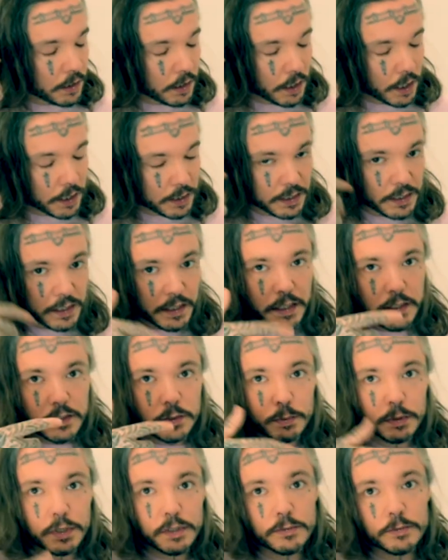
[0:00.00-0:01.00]
at
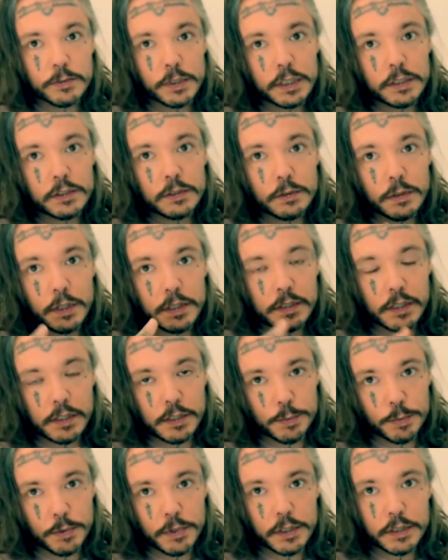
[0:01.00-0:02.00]
least with a friend who has
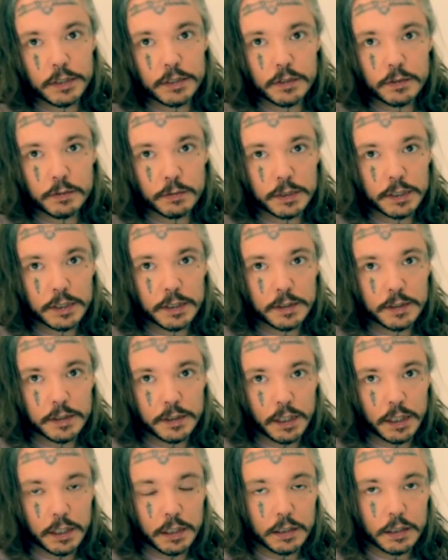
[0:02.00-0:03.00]
experience with it
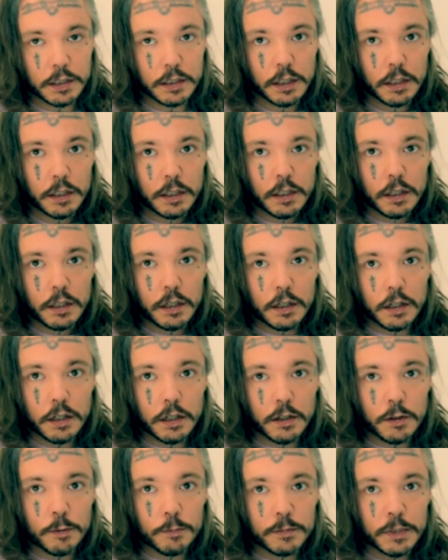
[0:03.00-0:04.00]
and
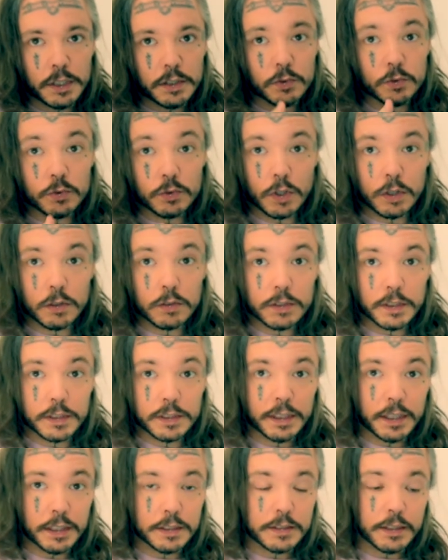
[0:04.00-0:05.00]
that you know
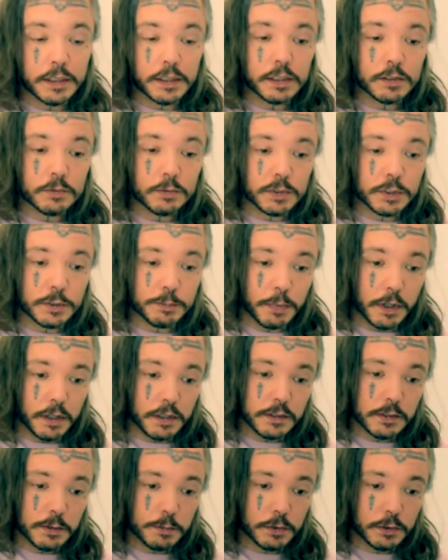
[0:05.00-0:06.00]
that can take it
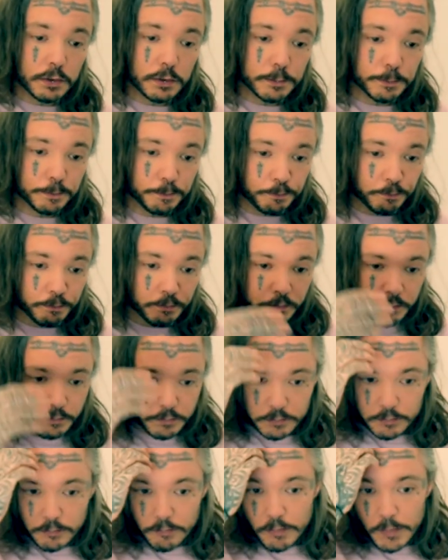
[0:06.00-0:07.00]
responsible,
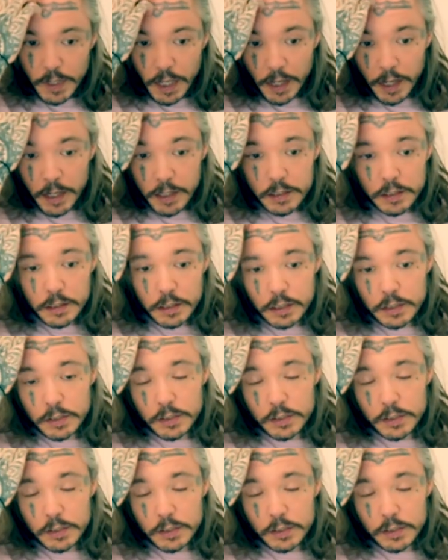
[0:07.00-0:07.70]
and